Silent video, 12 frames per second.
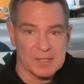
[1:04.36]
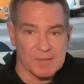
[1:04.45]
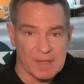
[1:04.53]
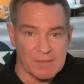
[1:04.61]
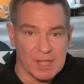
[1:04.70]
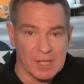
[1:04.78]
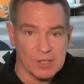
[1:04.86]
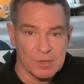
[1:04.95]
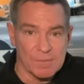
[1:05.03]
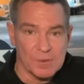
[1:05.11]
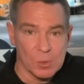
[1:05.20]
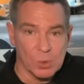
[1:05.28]
of
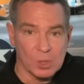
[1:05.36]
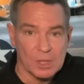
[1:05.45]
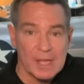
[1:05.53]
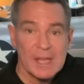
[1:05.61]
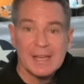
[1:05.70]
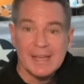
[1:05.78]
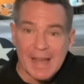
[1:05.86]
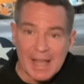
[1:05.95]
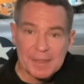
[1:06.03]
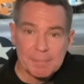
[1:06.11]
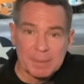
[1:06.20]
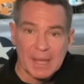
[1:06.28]
aviation fuel,
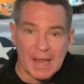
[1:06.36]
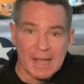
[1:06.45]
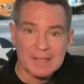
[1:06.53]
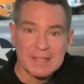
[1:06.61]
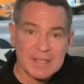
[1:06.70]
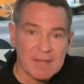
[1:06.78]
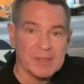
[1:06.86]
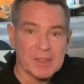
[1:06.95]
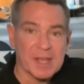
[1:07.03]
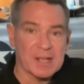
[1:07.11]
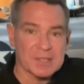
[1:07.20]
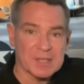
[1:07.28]
not the planned seven
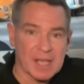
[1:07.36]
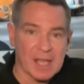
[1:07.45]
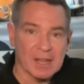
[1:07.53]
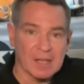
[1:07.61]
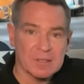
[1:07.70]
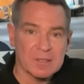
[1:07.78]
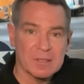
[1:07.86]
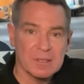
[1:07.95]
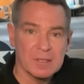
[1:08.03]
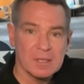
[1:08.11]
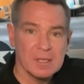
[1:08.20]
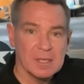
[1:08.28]
thousand gallons.
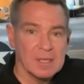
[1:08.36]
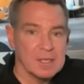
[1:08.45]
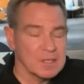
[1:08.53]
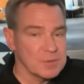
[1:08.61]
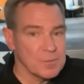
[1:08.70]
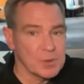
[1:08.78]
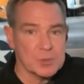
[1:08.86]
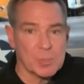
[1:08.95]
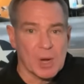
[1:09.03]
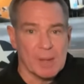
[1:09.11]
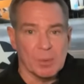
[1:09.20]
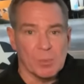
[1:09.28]
This first
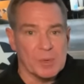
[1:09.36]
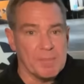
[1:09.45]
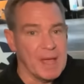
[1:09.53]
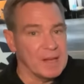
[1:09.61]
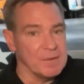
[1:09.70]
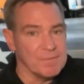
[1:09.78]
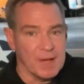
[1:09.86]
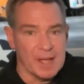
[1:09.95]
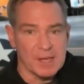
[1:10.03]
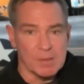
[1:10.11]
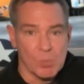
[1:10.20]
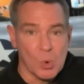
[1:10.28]
problem would magnify
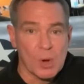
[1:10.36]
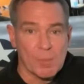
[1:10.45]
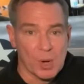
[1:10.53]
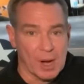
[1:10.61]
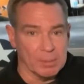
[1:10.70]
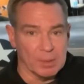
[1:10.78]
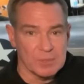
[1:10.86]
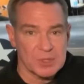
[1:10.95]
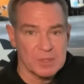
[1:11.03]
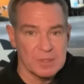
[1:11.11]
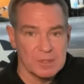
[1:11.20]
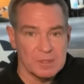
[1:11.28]
into more
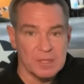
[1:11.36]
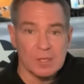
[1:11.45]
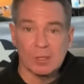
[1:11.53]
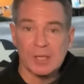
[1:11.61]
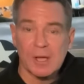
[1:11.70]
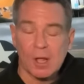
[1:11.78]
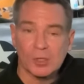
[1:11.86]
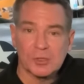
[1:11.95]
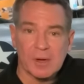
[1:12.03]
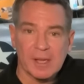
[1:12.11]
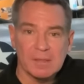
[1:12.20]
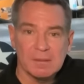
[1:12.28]
problems, nearly
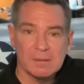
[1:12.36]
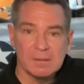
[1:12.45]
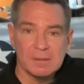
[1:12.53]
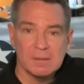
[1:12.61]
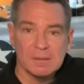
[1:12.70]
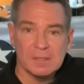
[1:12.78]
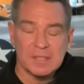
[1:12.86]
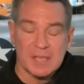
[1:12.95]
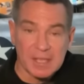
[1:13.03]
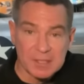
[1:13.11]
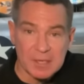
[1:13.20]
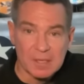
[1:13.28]
altering the
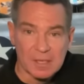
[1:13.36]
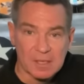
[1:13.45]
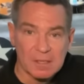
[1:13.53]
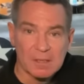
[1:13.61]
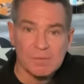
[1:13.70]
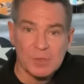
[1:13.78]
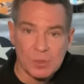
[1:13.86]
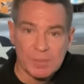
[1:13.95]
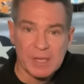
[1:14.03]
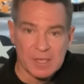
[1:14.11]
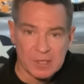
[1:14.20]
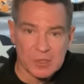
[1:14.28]
destiny of
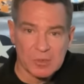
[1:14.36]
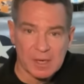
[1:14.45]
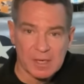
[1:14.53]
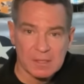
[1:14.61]
human history.